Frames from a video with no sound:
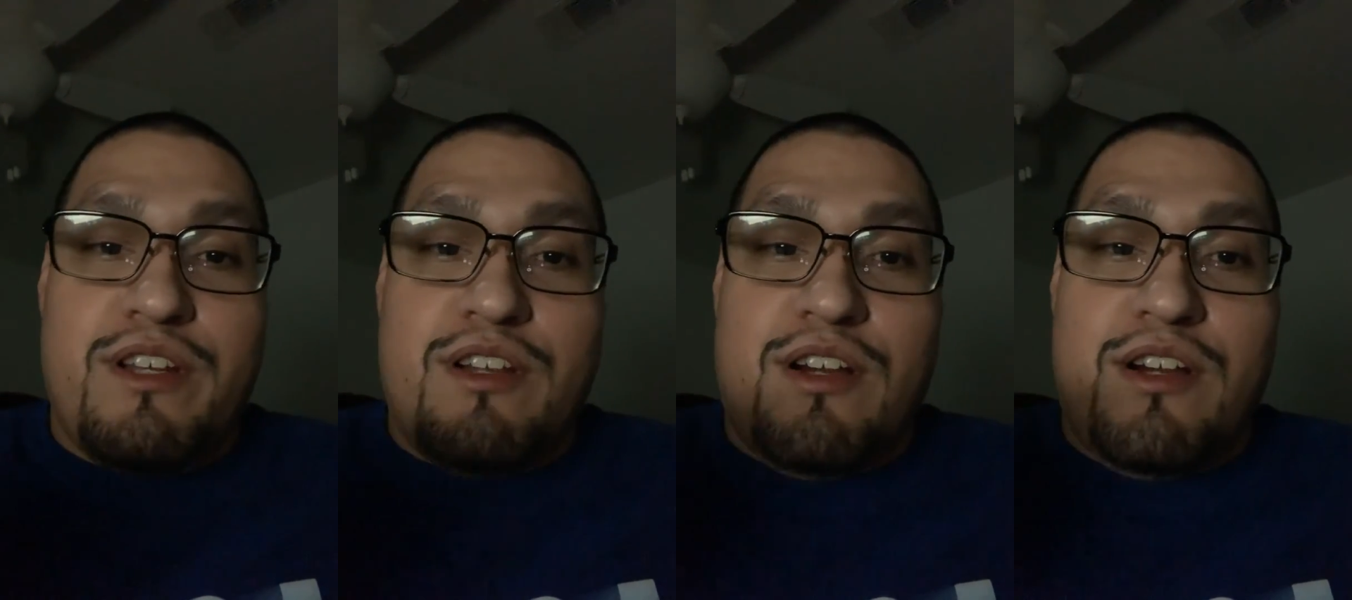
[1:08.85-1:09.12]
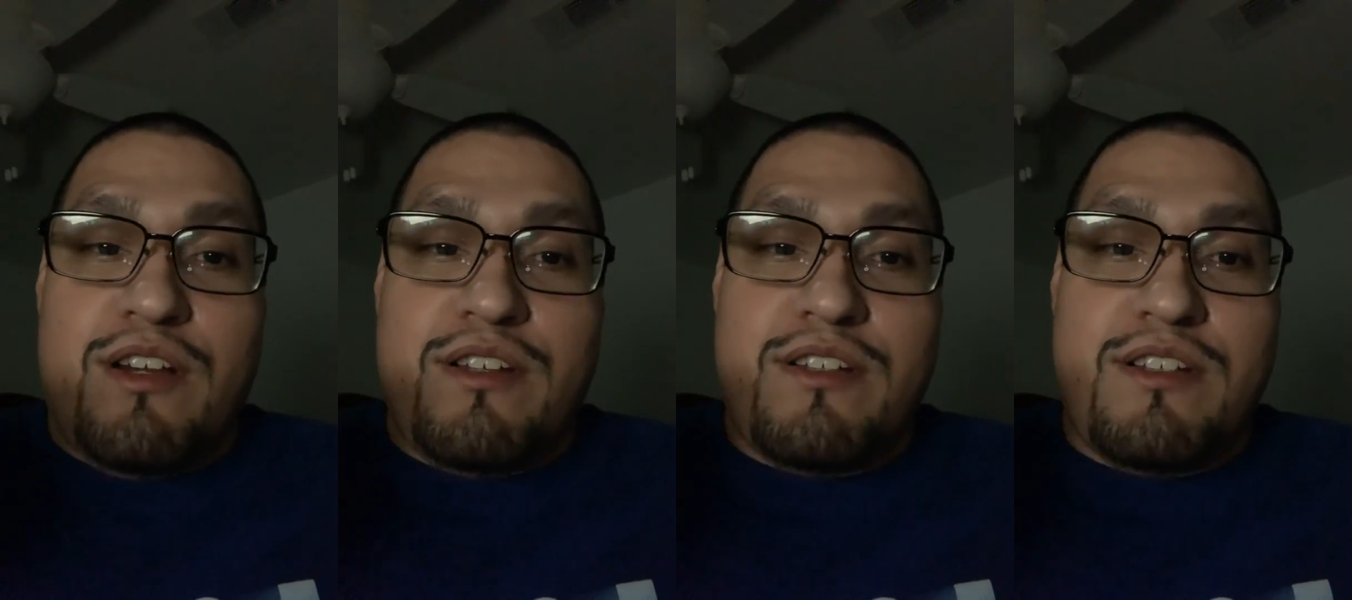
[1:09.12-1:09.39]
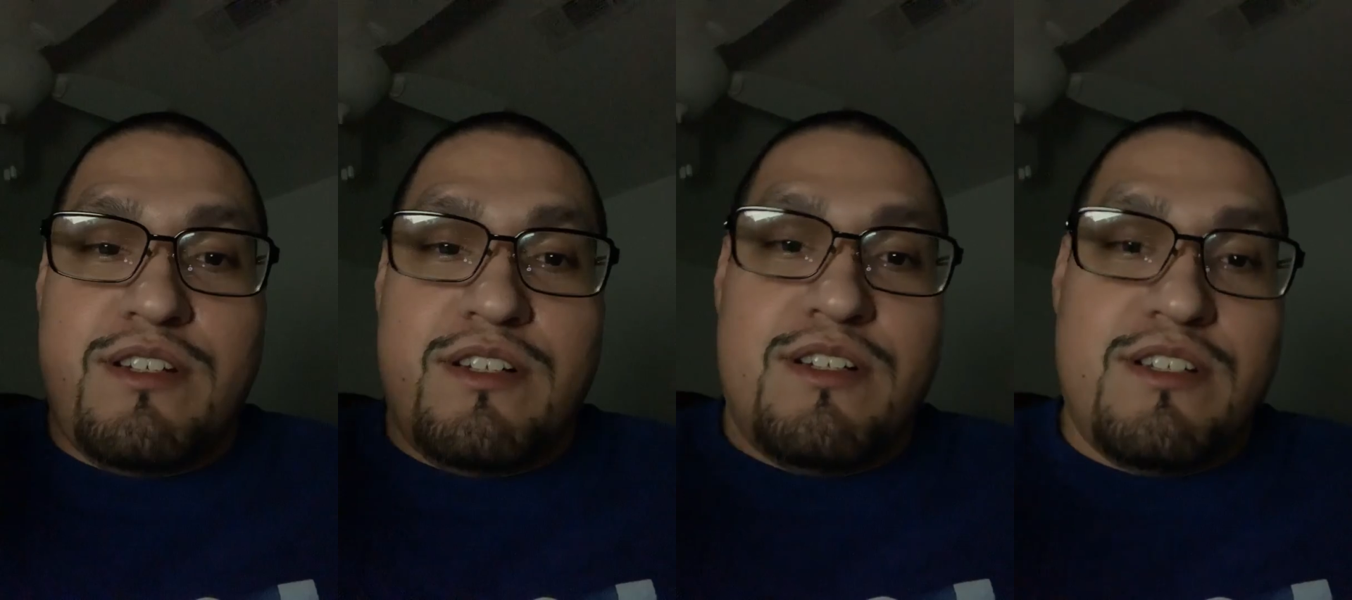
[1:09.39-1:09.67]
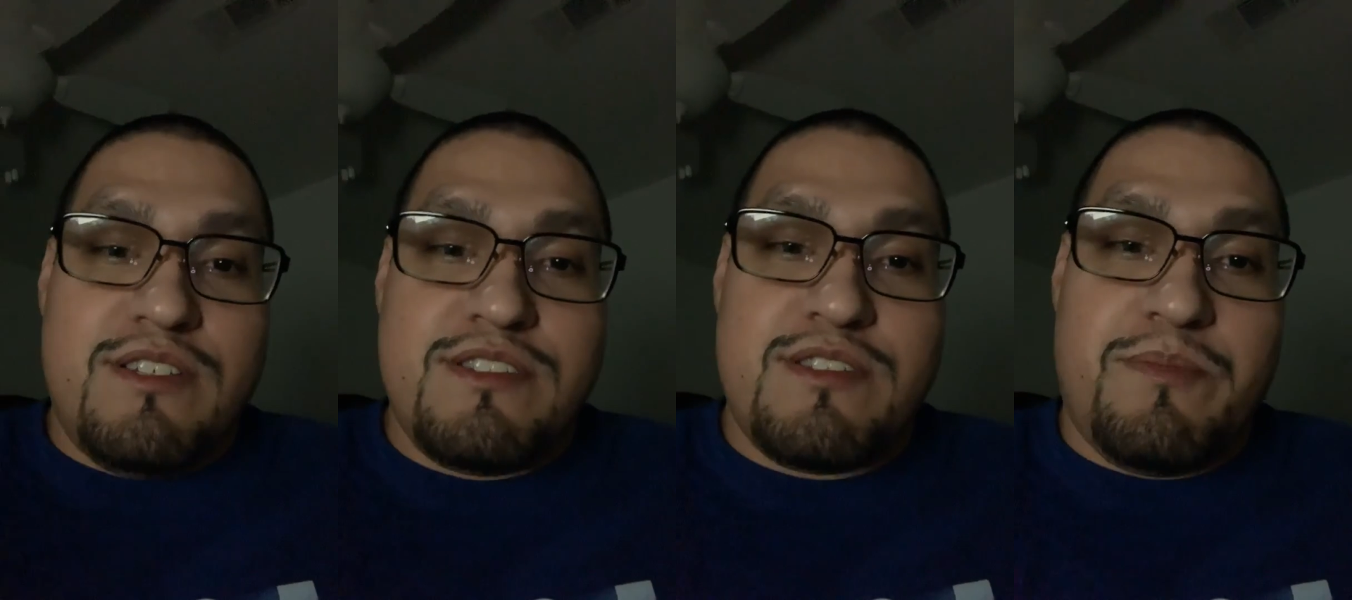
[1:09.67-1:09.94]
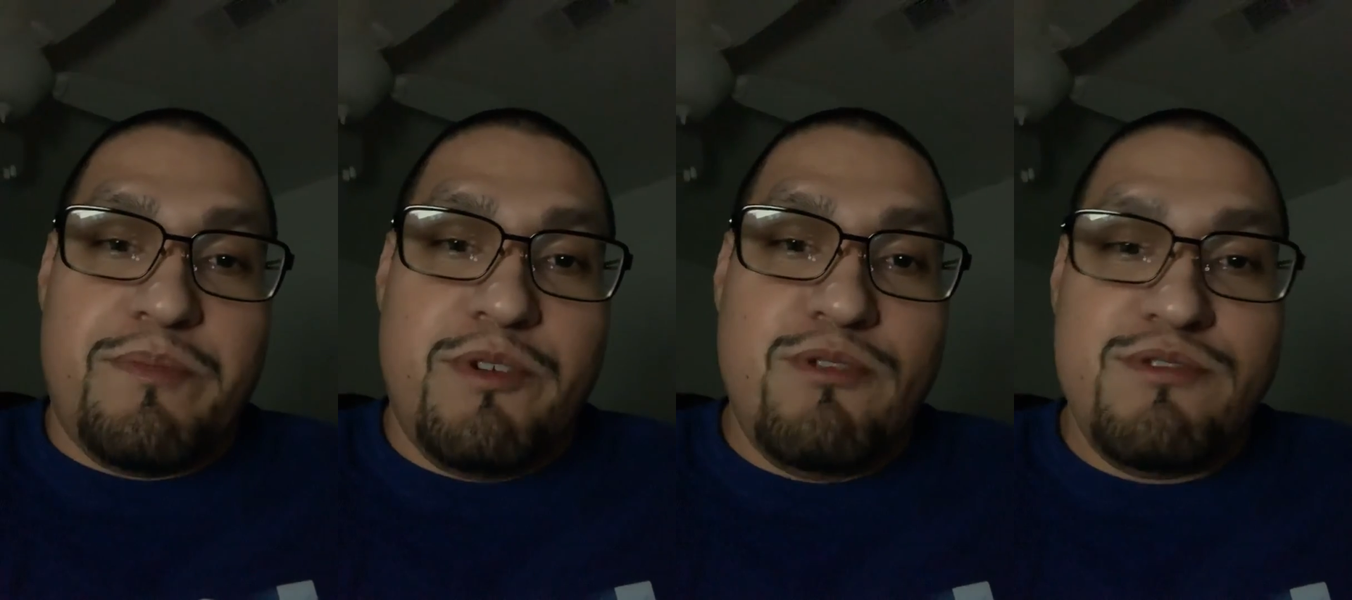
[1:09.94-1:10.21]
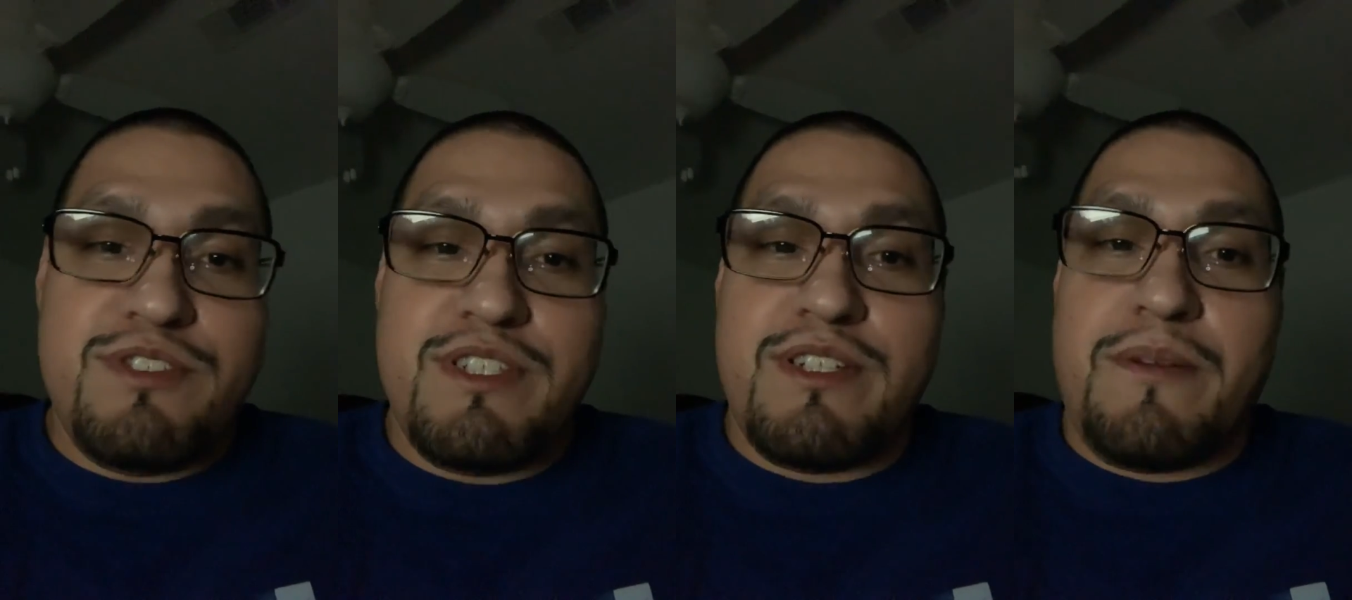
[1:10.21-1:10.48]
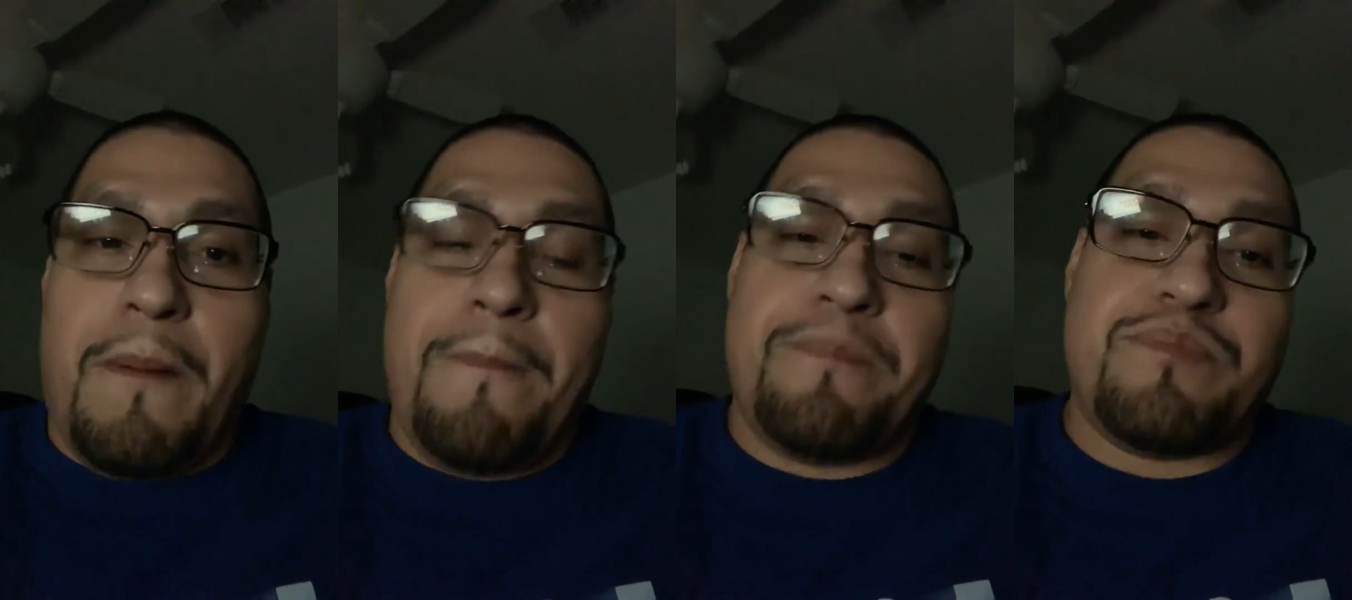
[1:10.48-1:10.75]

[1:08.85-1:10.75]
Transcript: on some music.